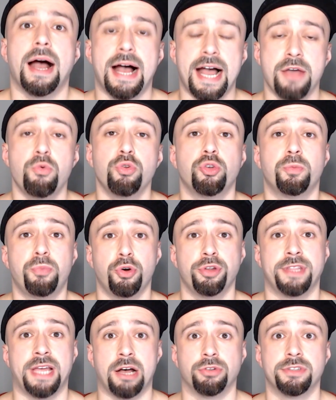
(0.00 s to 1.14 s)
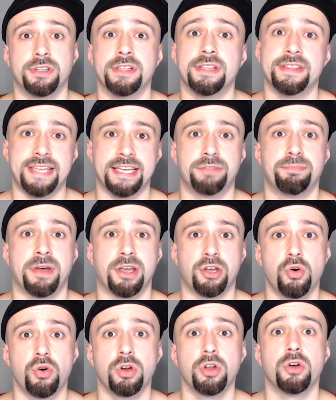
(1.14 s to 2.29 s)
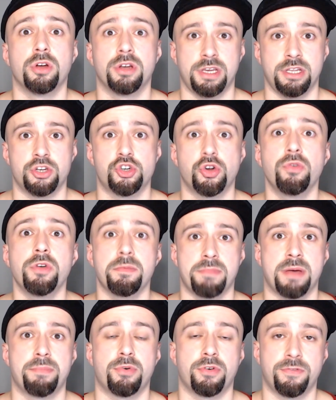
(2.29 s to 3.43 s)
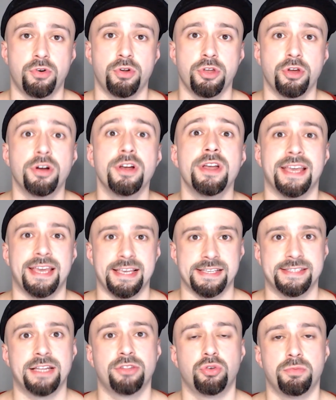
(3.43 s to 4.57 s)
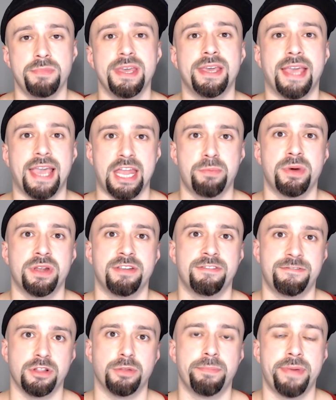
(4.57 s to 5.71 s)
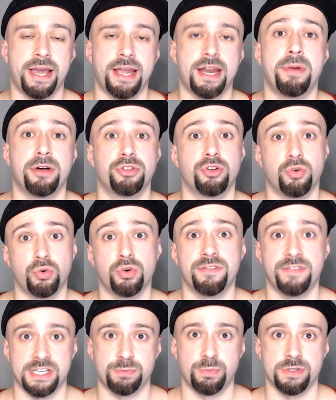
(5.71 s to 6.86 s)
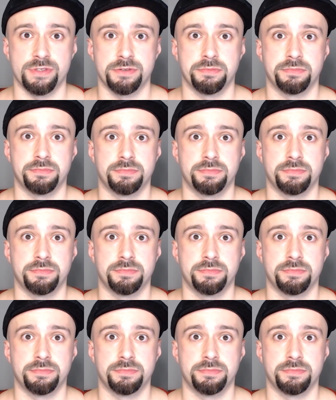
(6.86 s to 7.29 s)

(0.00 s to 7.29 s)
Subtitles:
I want to point out that my goal in showing my portfolio is not to make anybody feel bad about their own investments.